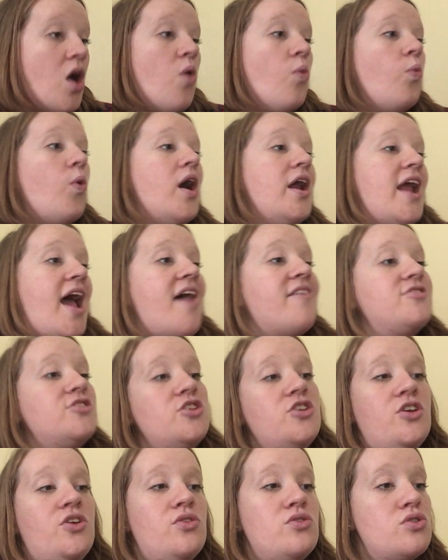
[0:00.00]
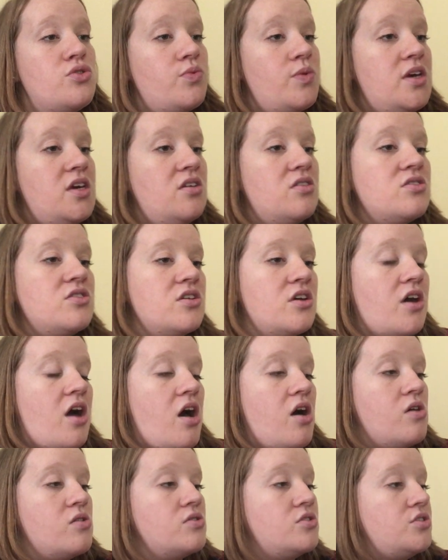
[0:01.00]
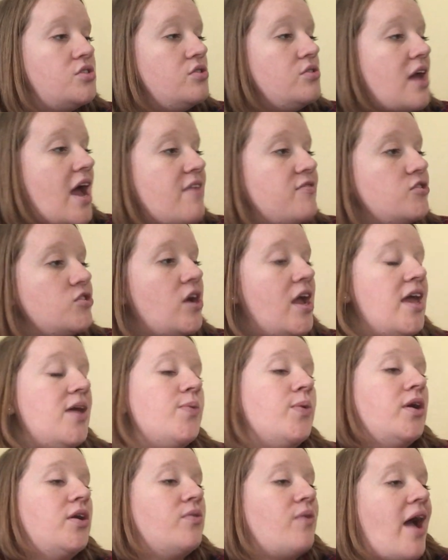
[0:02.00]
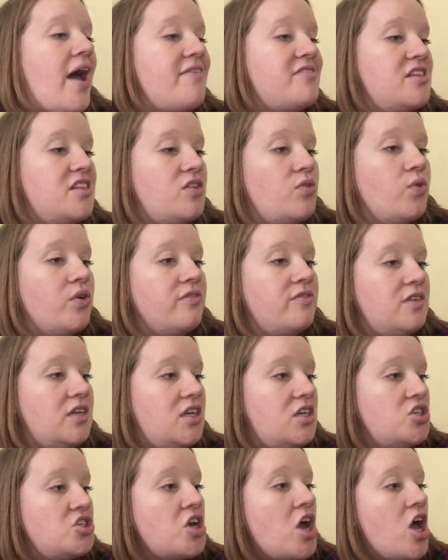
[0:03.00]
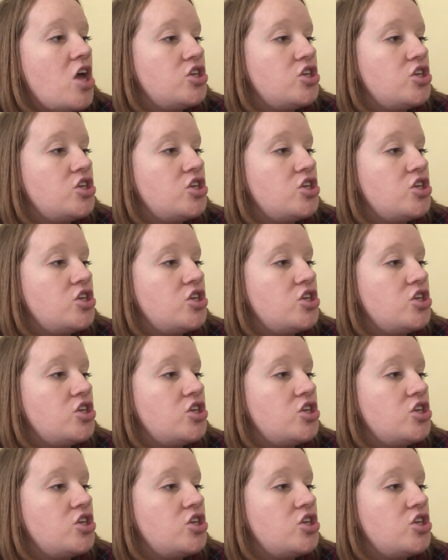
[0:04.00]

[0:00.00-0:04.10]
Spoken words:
One afternoon, 3 years ago, soon after Hayward arrived at the orphanage,